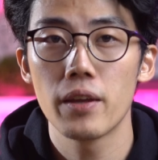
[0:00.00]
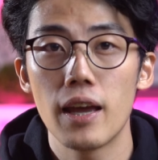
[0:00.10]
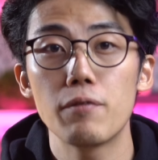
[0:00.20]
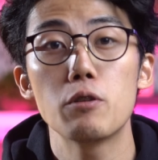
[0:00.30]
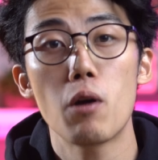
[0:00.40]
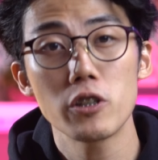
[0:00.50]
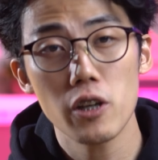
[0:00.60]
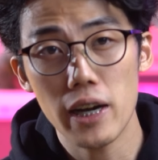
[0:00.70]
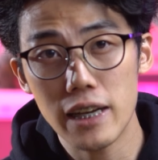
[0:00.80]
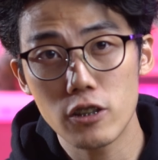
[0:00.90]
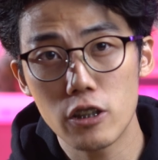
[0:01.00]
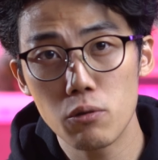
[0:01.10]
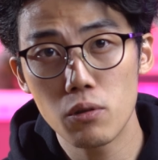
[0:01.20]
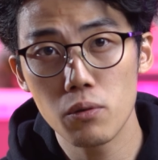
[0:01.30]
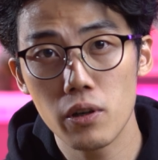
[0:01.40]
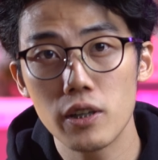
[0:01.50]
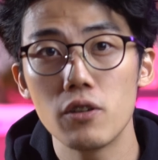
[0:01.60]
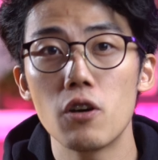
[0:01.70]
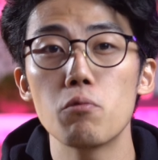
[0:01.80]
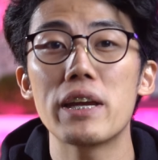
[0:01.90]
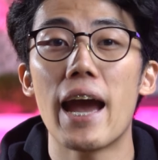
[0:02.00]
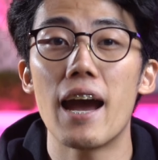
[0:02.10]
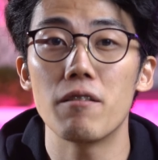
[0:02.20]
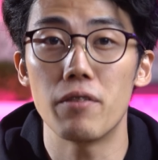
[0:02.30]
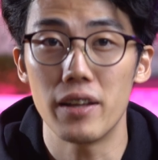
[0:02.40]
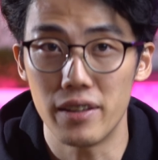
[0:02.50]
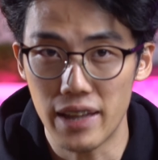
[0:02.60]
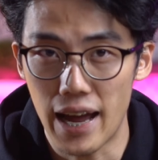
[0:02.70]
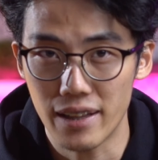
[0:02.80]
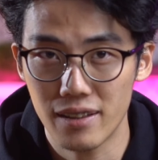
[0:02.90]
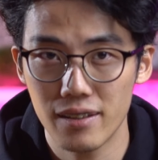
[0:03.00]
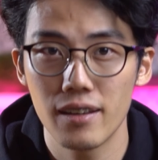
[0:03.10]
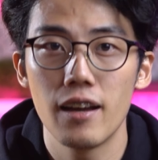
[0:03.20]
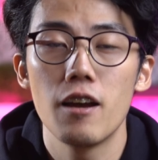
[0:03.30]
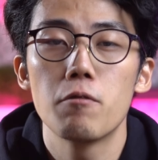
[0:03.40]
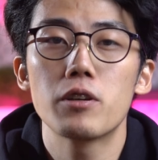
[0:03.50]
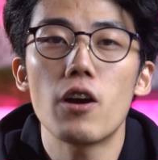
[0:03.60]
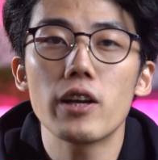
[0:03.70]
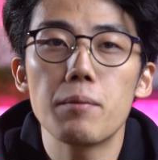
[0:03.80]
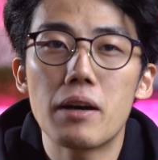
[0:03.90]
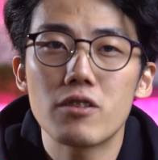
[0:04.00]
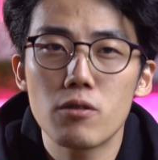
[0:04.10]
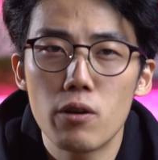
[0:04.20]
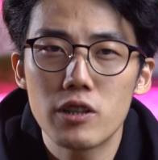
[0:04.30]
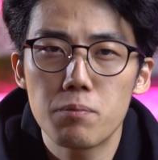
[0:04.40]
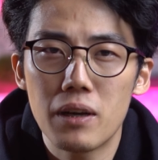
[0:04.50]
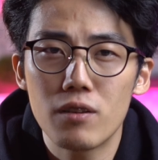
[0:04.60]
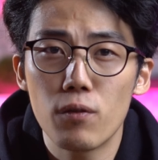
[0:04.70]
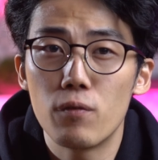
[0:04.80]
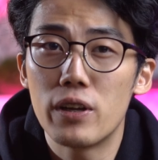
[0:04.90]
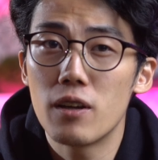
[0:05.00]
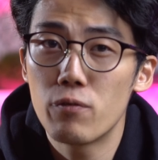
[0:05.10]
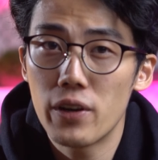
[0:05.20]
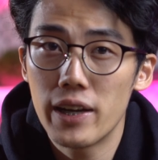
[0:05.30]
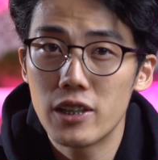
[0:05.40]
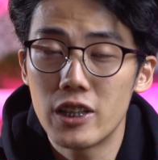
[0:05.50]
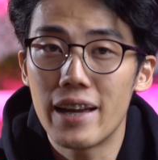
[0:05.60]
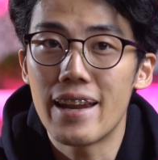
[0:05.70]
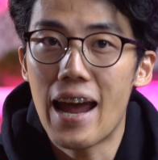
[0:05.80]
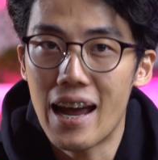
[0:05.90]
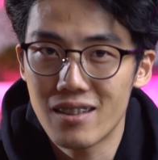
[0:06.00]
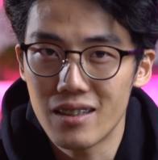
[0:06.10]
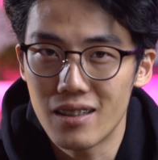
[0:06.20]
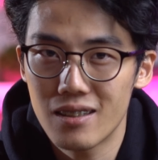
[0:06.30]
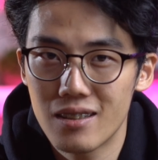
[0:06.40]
If you watched our HQ tour, you know we have that. We're talking about storage space for video footage and assets.